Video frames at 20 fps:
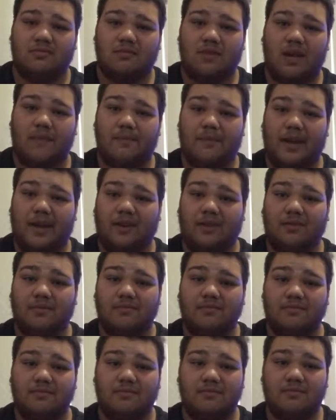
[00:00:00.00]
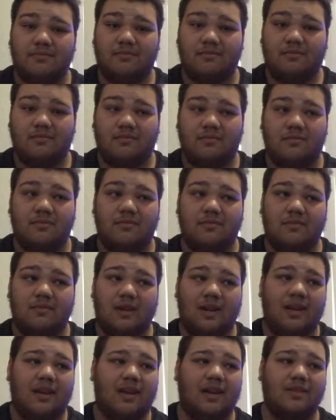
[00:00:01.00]
I'm male.
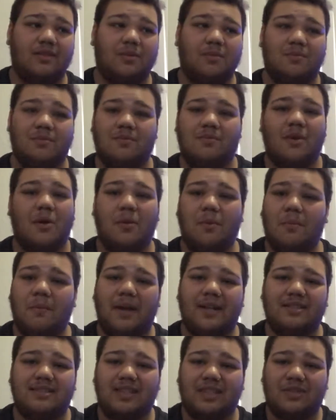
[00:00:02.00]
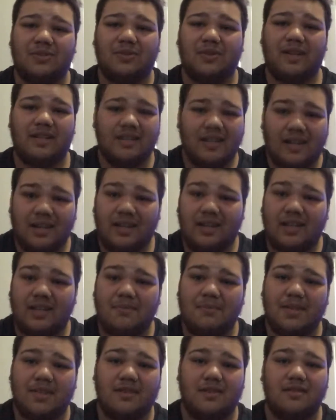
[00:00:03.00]
I don't know my sexual identity
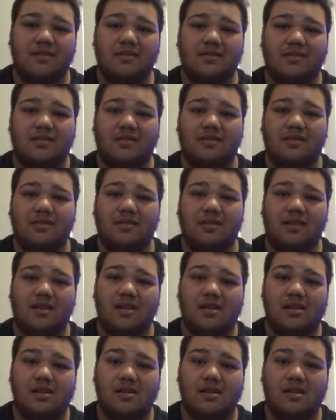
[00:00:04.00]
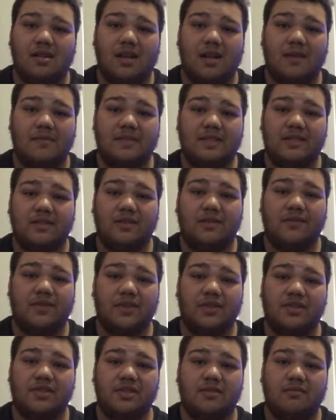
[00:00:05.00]
because I'm still a
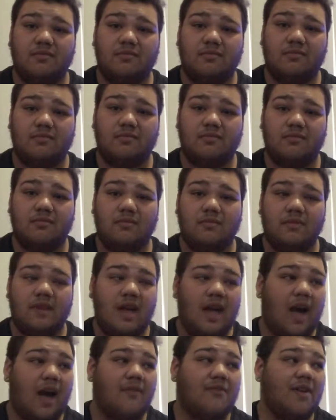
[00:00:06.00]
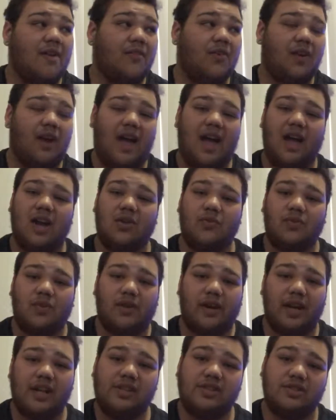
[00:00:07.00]
virgin. I've never had a
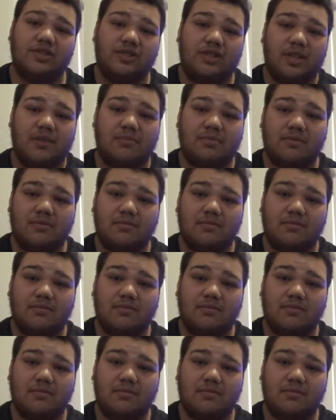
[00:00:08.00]
relationship